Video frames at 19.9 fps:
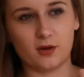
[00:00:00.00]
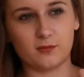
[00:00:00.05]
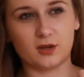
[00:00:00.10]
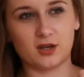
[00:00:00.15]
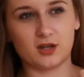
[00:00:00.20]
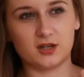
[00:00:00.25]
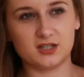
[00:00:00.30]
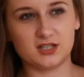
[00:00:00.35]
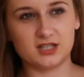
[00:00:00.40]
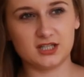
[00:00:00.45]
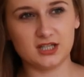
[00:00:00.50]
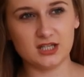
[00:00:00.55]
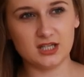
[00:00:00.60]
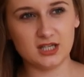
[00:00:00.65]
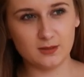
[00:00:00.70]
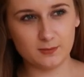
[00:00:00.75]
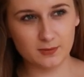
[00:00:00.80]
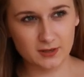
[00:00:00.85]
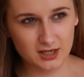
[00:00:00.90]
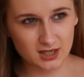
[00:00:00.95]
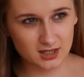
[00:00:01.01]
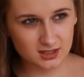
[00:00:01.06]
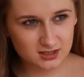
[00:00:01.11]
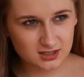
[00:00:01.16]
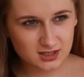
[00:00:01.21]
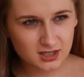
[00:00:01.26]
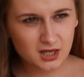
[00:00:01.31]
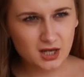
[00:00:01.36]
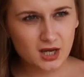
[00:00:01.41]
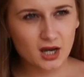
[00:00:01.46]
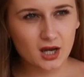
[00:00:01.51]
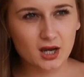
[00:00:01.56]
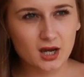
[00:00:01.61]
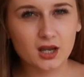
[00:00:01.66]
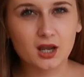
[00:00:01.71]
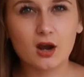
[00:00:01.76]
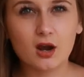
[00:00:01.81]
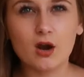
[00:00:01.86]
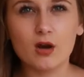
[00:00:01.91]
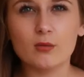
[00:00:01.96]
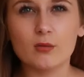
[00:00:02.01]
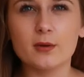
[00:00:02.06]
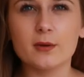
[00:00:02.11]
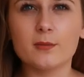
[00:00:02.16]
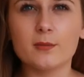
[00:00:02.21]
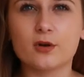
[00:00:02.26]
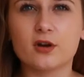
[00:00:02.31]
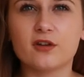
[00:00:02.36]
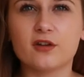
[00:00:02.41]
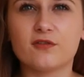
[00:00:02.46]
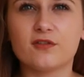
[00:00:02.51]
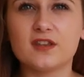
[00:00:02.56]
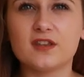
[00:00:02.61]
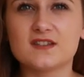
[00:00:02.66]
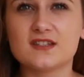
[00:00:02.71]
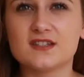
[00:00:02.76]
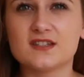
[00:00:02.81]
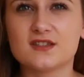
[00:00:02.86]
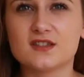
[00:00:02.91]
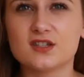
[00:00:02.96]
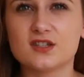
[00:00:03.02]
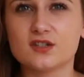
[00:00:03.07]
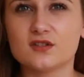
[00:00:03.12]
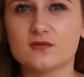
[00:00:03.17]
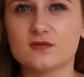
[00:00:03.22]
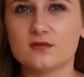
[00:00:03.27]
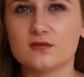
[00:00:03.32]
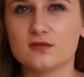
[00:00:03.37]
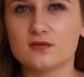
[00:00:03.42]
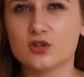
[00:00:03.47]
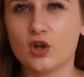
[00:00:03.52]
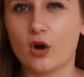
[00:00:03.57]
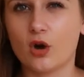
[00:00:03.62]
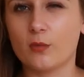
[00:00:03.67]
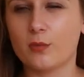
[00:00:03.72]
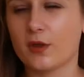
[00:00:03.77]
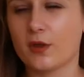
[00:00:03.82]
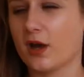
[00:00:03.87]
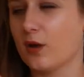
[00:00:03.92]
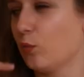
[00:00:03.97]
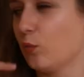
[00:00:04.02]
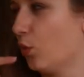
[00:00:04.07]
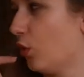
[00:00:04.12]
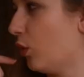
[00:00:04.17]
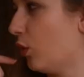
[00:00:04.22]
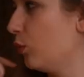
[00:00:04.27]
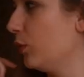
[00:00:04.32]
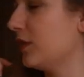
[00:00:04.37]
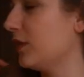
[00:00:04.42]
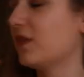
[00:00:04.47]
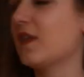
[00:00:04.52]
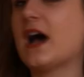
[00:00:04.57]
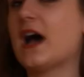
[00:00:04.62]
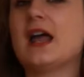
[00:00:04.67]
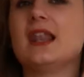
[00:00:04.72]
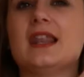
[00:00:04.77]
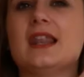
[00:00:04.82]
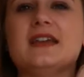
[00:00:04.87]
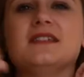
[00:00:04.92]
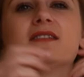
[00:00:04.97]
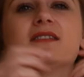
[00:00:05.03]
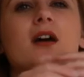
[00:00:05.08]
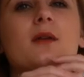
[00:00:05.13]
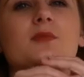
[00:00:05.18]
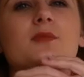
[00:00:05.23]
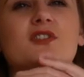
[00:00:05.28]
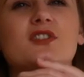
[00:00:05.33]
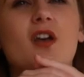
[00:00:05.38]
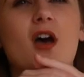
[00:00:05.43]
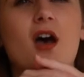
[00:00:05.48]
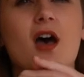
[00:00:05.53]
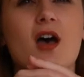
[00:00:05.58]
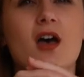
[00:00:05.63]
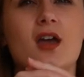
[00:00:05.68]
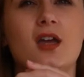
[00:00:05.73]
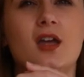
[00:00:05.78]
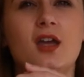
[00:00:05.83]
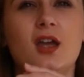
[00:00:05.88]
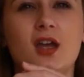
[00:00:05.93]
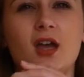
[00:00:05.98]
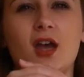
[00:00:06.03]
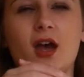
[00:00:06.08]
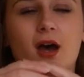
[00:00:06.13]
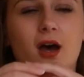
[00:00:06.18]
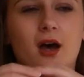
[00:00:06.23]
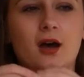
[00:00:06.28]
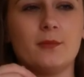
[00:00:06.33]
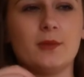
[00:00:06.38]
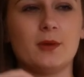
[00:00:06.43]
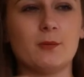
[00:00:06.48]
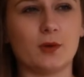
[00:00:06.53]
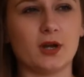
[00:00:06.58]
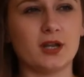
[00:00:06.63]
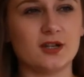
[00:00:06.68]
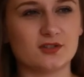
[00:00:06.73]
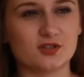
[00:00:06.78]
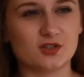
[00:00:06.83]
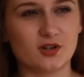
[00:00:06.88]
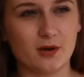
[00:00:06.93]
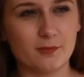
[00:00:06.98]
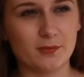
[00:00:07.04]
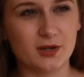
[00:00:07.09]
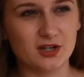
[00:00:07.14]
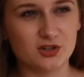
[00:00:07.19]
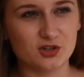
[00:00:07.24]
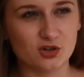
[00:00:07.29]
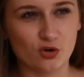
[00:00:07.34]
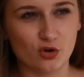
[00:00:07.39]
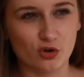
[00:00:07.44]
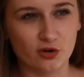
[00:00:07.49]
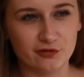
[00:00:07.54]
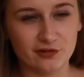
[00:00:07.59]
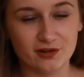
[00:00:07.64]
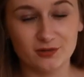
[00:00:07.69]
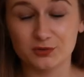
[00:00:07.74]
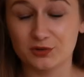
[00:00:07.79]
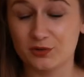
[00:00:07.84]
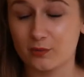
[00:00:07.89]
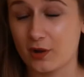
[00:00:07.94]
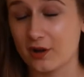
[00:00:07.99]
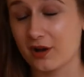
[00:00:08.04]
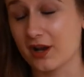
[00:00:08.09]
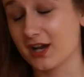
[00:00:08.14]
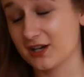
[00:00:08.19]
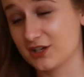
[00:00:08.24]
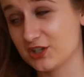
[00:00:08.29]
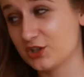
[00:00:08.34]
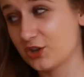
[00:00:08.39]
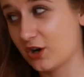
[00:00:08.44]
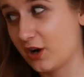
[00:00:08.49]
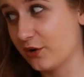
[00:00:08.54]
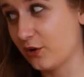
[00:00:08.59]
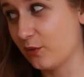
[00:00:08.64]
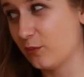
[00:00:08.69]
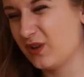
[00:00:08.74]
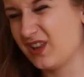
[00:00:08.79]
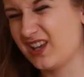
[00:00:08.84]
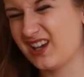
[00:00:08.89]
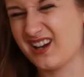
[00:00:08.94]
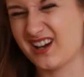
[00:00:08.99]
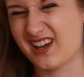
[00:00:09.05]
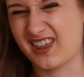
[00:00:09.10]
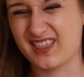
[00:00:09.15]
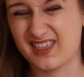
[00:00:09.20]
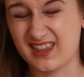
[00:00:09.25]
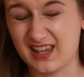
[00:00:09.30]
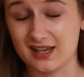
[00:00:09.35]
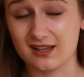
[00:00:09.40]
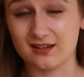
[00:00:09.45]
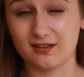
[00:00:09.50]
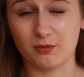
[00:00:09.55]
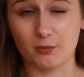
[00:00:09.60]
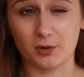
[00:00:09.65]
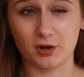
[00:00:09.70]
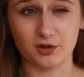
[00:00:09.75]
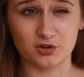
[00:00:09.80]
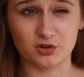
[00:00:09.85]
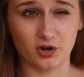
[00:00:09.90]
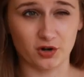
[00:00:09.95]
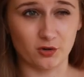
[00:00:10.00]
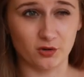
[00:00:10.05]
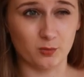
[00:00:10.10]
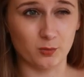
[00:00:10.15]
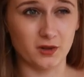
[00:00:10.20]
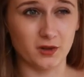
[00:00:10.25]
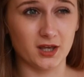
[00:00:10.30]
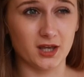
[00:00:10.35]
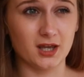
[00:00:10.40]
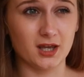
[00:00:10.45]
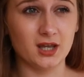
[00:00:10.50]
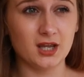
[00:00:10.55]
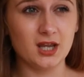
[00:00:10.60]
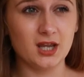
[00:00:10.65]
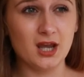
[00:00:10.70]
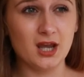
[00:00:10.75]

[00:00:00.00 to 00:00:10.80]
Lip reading: I'm going to keep it. I can't remember if this is the top that I wore with that lace-up skirt in my Instagram picture, or if it was the one I actually tried on with it. I think it's the one I tried on with it.